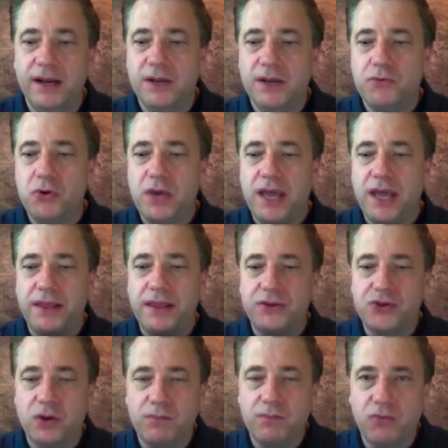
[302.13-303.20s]
you get the
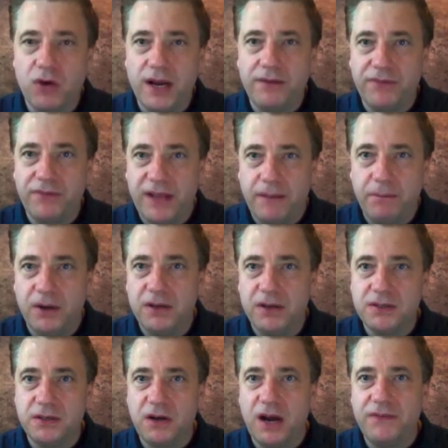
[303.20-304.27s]
job right for that
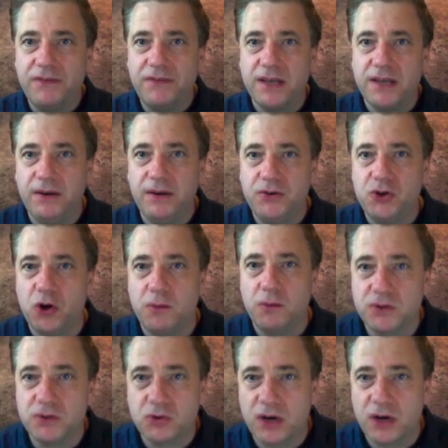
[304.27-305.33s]
person. I've seen
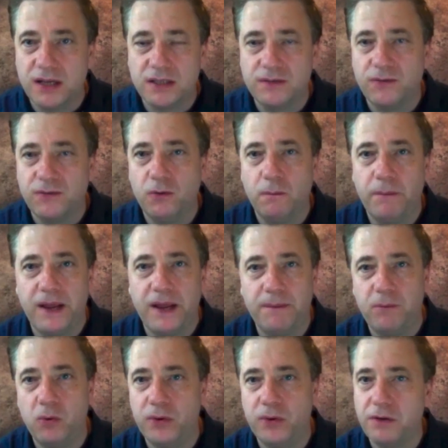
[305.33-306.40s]
jobs transform
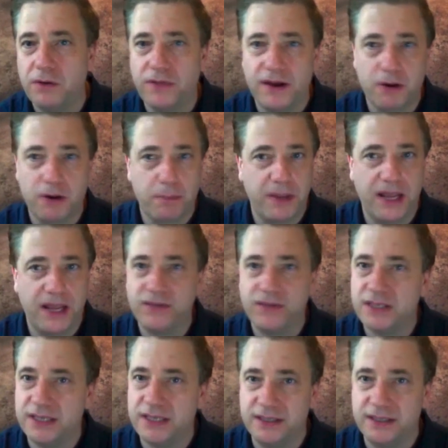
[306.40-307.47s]
people no therapy ever did.